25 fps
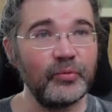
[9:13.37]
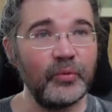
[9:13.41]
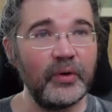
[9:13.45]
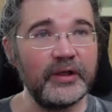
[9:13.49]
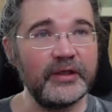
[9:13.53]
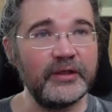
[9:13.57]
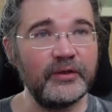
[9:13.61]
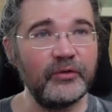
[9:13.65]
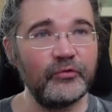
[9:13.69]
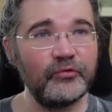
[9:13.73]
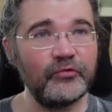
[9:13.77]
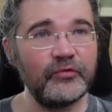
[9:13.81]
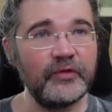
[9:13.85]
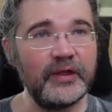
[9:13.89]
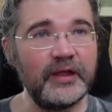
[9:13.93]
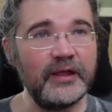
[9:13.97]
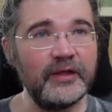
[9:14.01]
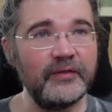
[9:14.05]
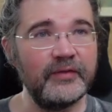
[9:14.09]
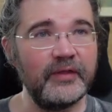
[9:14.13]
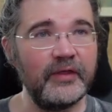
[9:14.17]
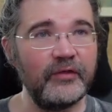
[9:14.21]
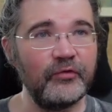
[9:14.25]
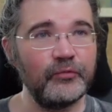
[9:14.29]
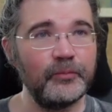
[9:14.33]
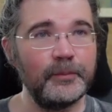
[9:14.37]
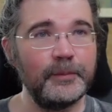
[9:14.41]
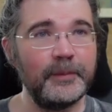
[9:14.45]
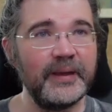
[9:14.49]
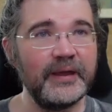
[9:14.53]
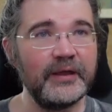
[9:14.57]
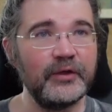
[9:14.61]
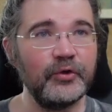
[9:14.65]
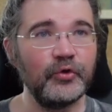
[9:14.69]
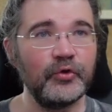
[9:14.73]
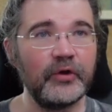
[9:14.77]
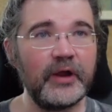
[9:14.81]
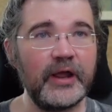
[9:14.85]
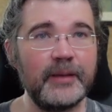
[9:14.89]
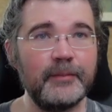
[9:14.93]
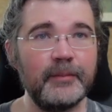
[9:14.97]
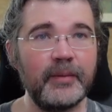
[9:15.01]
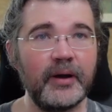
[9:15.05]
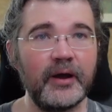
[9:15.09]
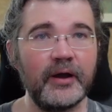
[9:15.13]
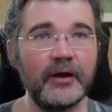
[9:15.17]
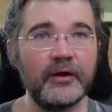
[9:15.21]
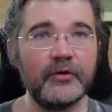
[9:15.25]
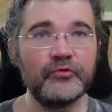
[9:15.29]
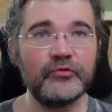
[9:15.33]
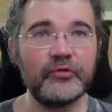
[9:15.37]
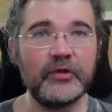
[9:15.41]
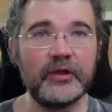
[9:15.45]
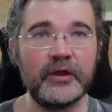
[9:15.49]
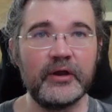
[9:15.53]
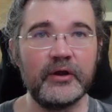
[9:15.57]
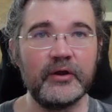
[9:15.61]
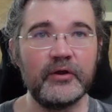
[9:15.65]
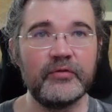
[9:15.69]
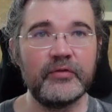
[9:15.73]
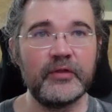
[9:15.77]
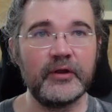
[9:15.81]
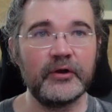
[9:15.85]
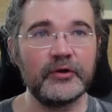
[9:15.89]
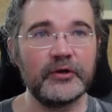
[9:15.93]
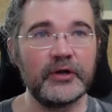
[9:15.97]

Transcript: what you see in these big gray bars here that